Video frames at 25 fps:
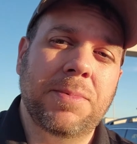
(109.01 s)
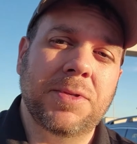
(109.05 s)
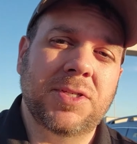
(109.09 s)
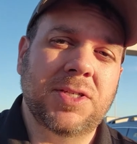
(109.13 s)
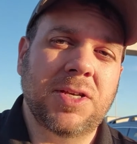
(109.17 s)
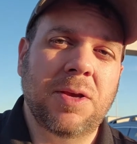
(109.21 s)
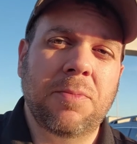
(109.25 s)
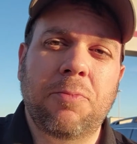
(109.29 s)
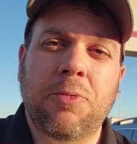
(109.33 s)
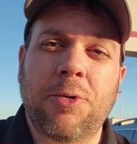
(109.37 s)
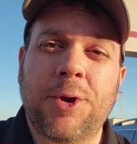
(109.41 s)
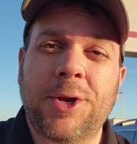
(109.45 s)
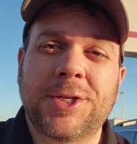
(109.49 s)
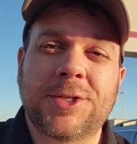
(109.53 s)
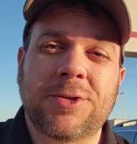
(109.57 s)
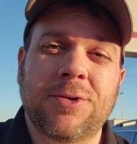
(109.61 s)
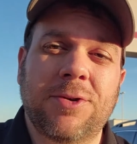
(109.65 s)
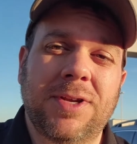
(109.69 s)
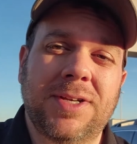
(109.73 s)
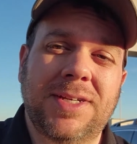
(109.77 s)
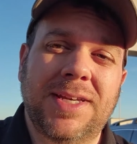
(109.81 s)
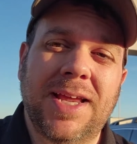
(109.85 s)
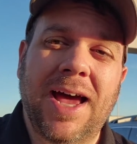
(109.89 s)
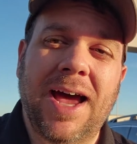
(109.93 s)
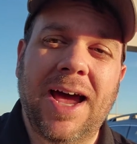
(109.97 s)
At some point, it's
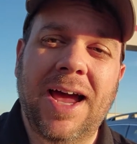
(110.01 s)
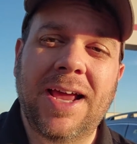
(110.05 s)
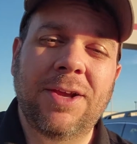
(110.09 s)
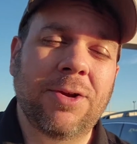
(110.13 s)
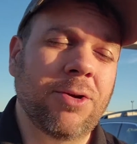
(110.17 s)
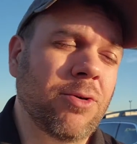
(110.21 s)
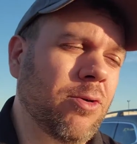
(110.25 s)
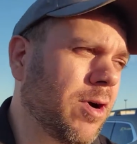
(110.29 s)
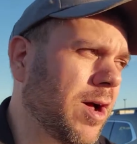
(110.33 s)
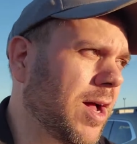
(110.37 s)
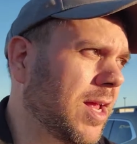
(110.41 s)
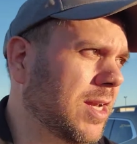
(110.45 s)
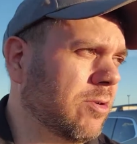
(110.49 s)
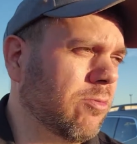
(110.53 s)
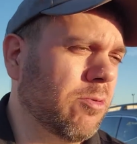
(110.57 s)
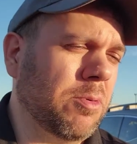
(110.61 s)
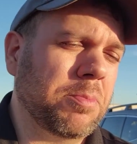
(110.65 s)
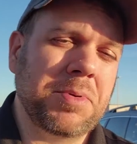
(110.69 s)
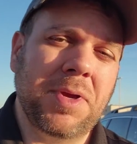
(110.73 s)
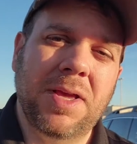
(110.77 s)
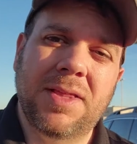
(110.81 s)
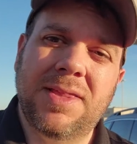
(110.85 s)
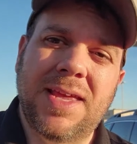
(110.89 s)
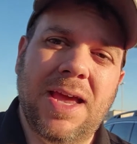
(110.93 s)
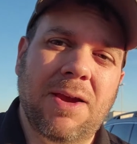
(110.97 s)
going to die. And you're going to have to
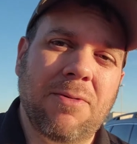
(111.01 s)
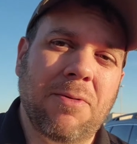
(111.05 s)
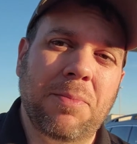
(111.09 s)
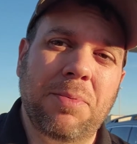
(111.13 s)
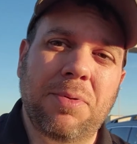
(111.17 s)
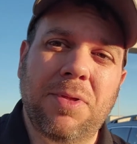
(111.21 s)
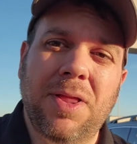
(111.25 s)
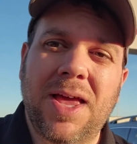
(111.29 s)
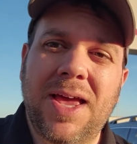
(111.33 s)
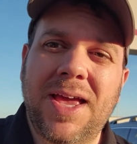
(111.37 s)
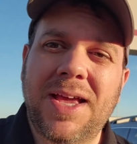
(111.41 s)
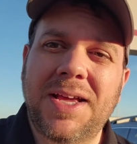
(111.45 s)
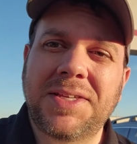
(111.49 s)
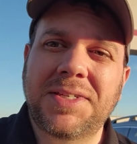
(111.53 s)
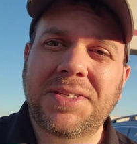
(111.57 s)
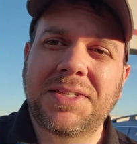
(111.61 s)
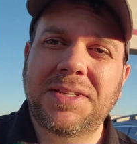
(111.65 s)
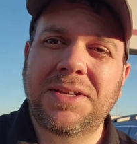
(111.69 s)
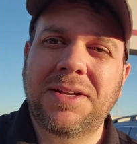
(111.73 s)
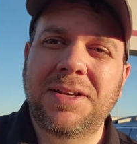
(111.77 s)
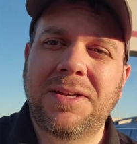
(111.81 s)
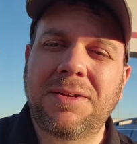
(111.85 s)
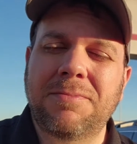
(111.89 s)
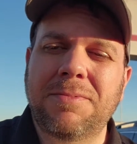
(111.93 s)
get that replaced.